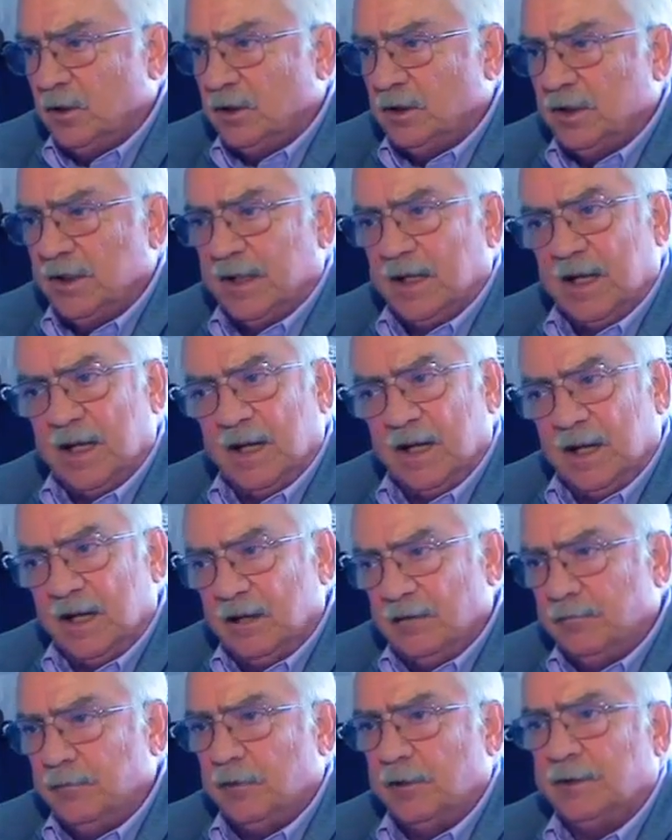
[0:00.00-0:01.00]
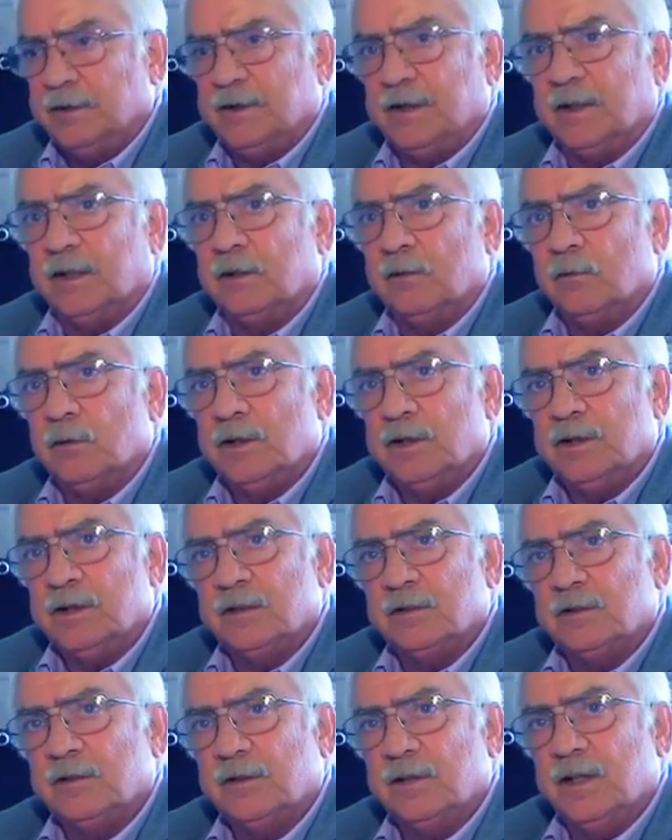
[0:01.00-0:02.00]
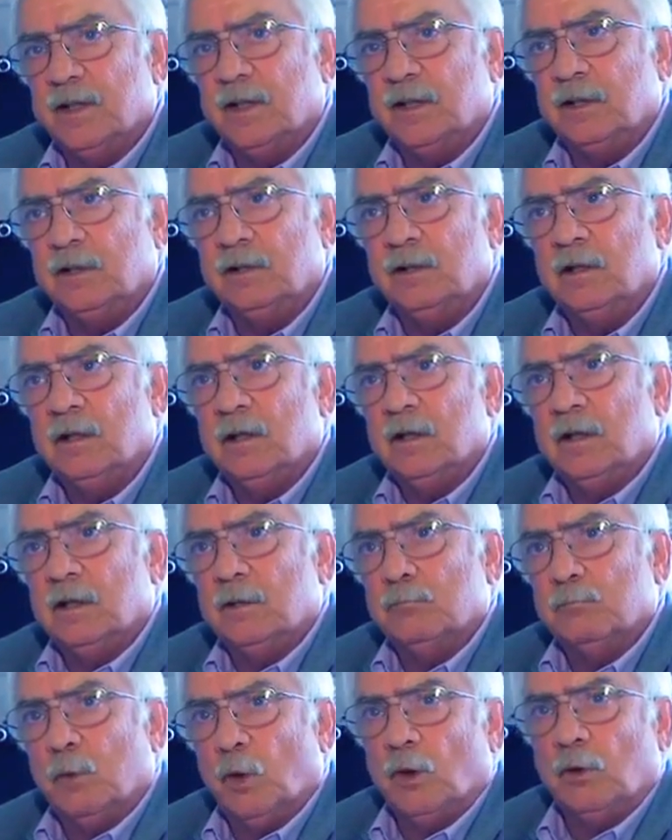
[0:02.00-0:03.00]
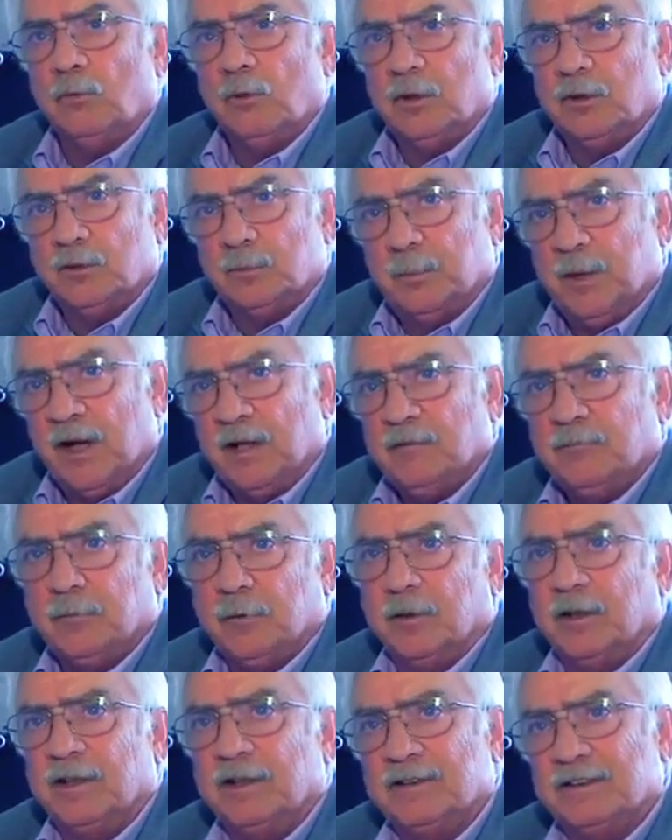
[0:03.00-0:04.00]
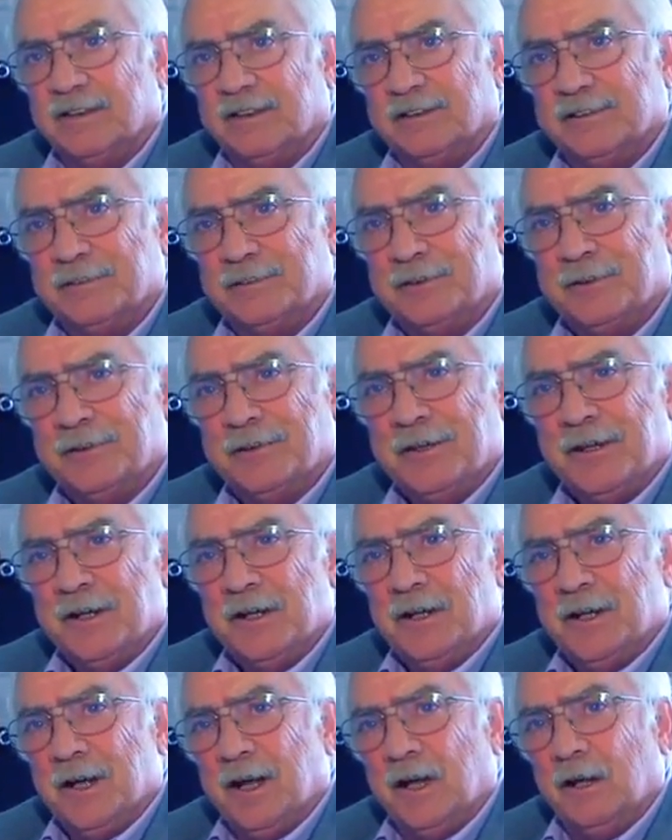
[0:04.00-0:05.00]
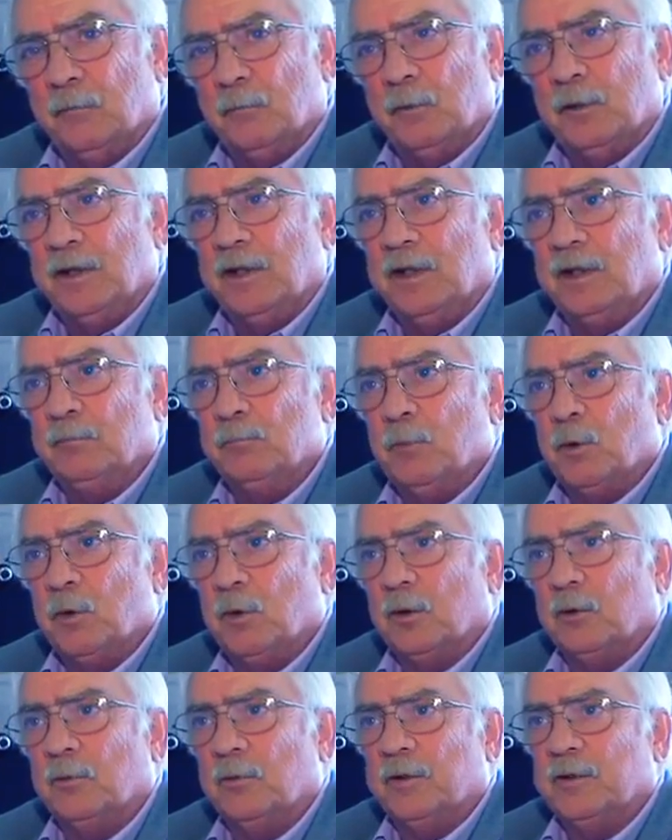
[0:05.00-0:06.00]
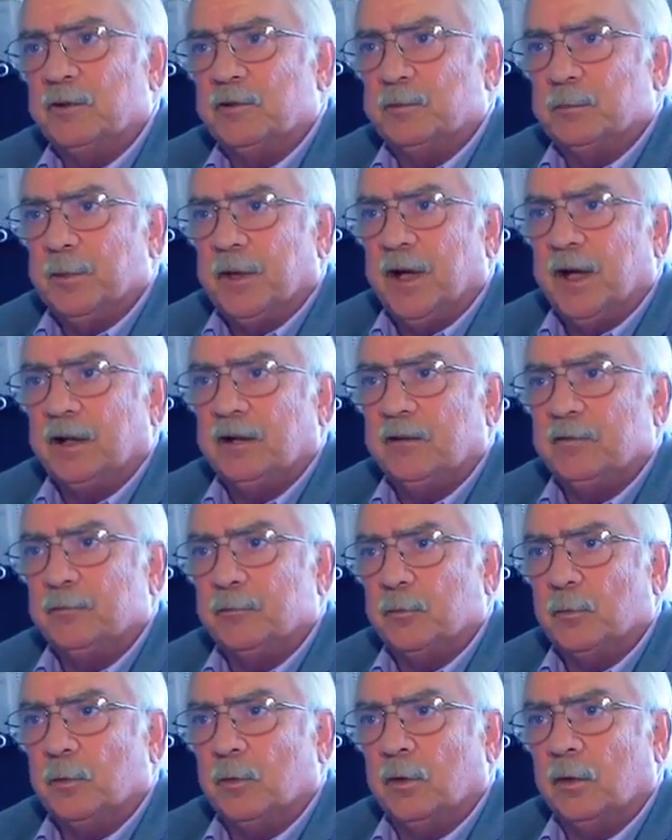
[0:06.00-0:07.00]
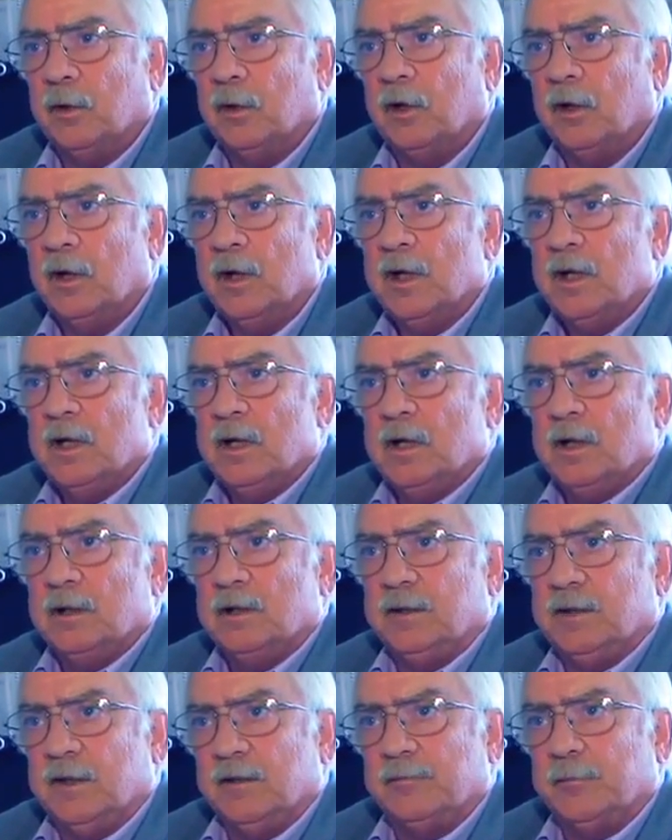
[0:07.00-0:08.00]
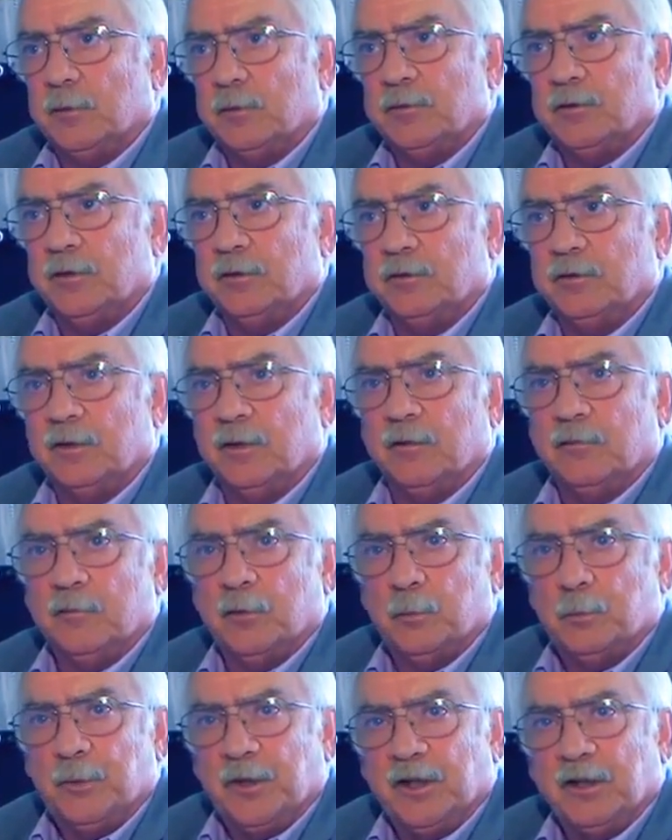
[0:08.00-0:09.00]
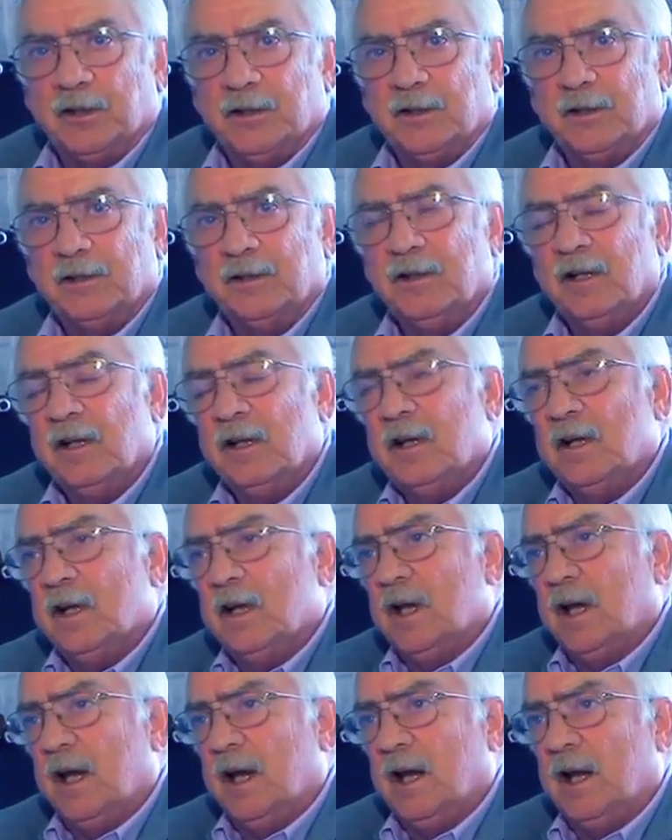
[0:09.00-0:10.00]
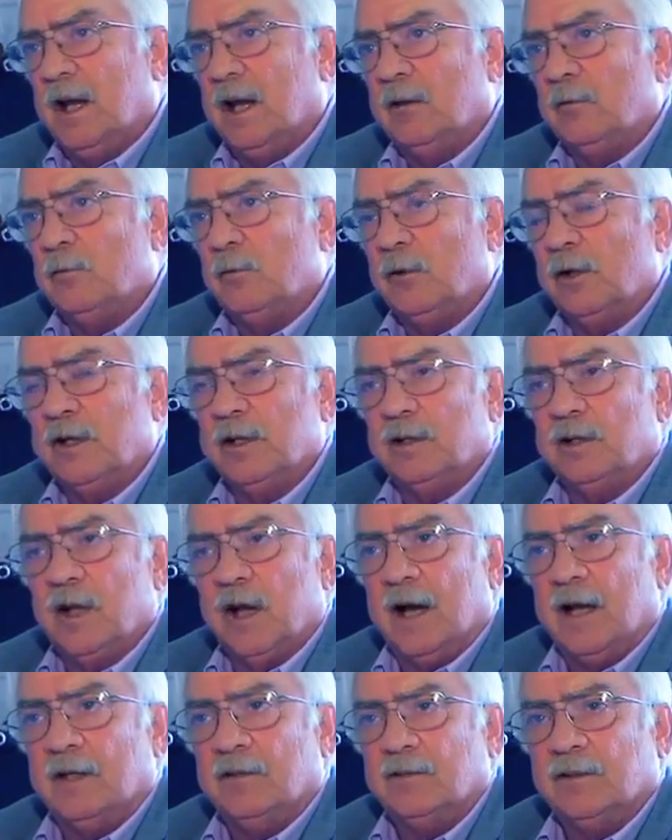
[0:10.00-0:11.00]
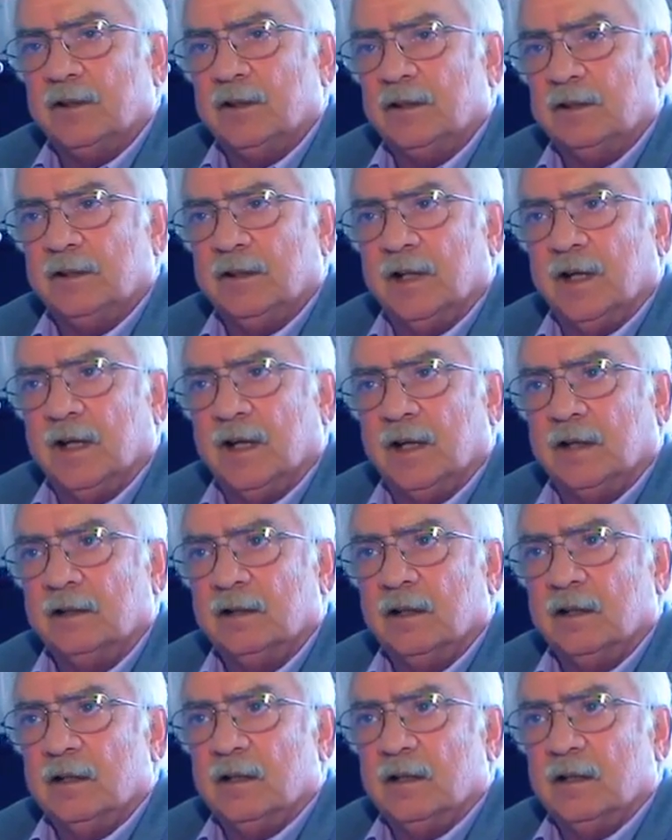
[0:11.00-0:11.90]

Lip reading: really everything, we just need more respect for each other. and we need more respect for differences of opinion and realizing that